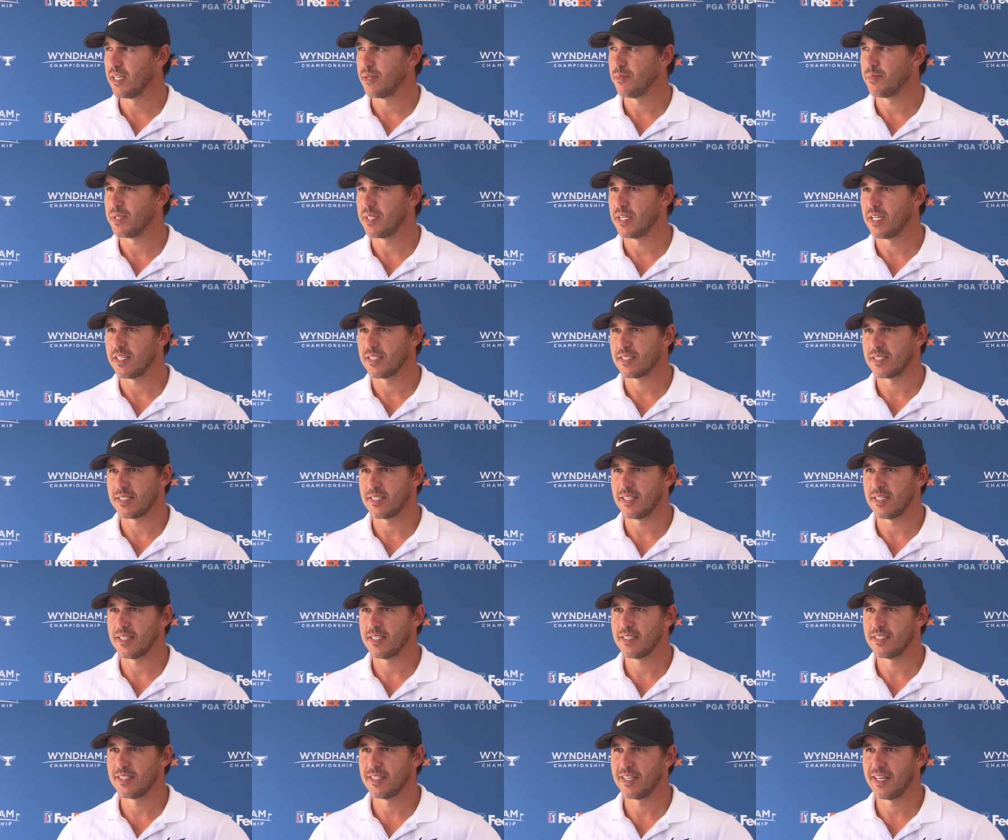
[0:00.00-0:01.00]
it'd be nice to
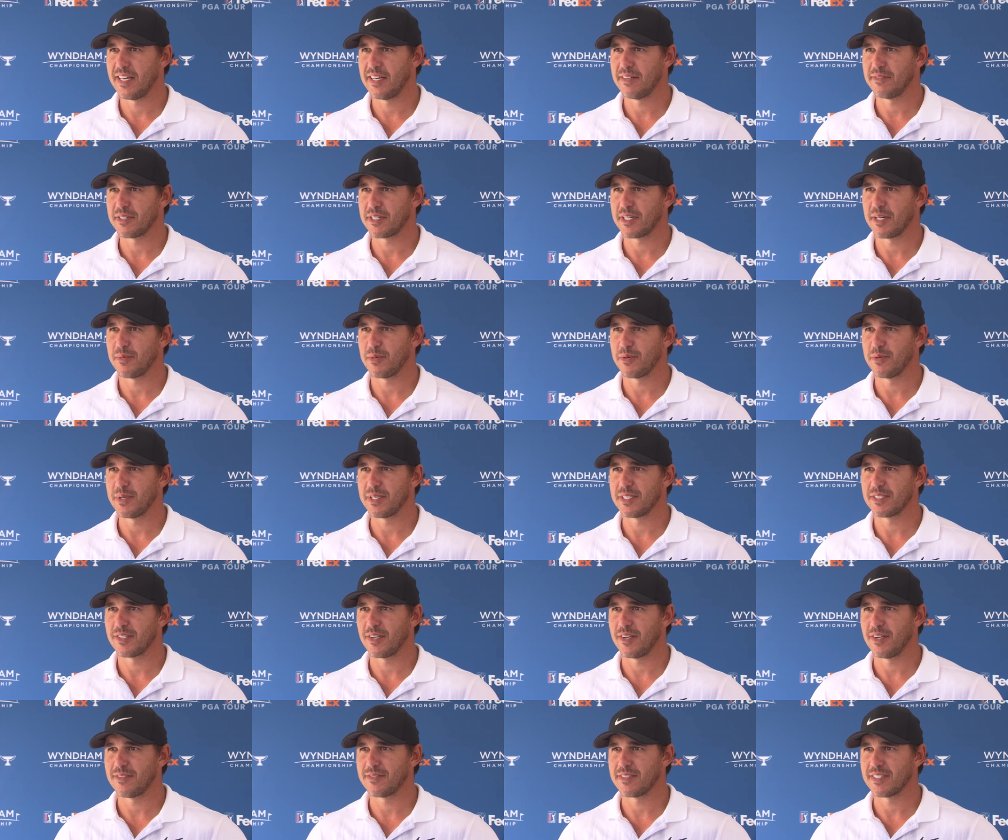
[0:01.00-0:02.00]
have a couple weeks
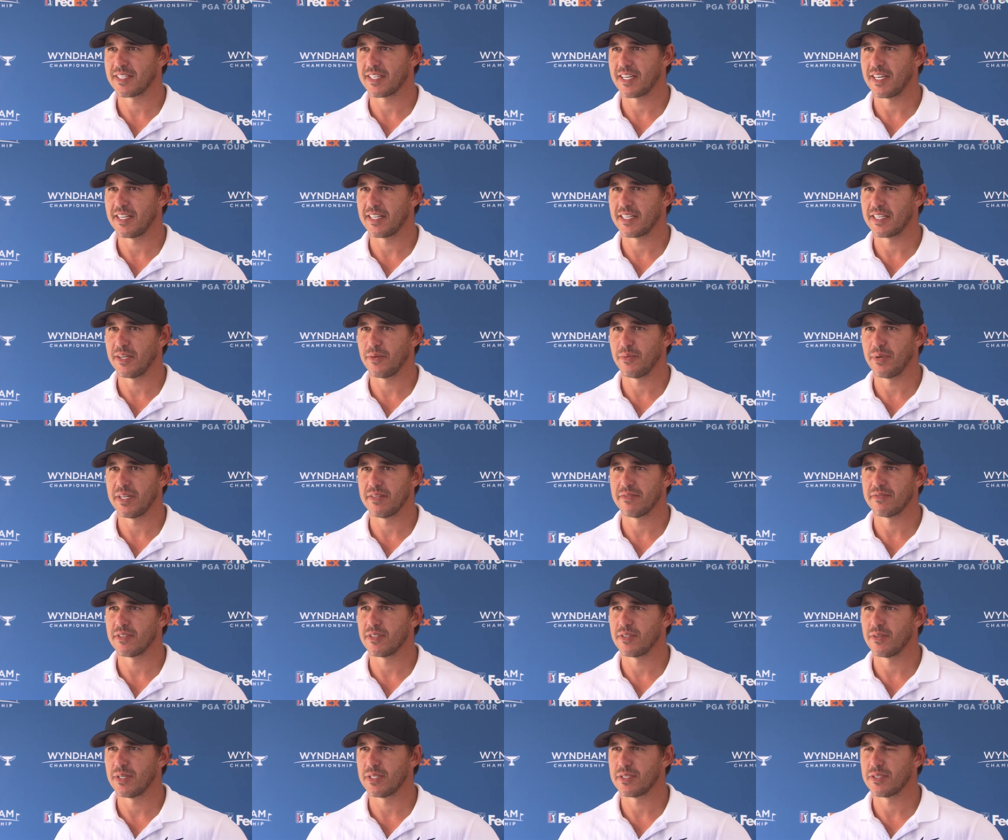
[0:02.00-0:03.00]
off to kind of get ready for
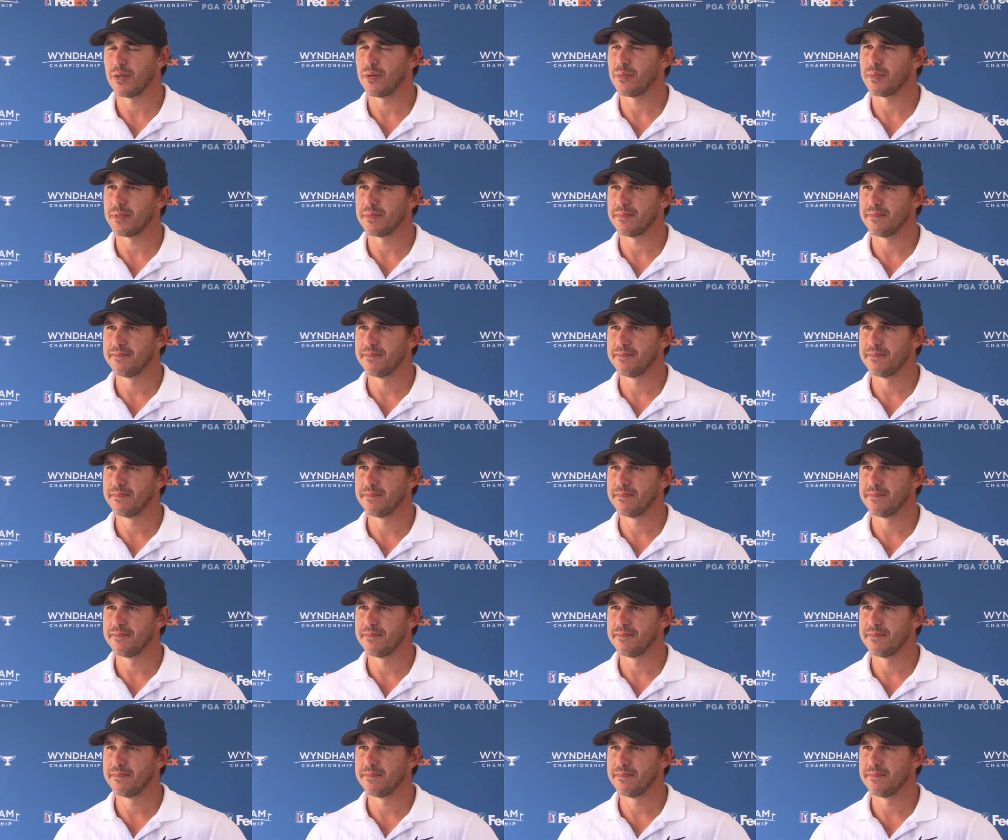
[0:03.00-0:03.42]
the U.S. Open.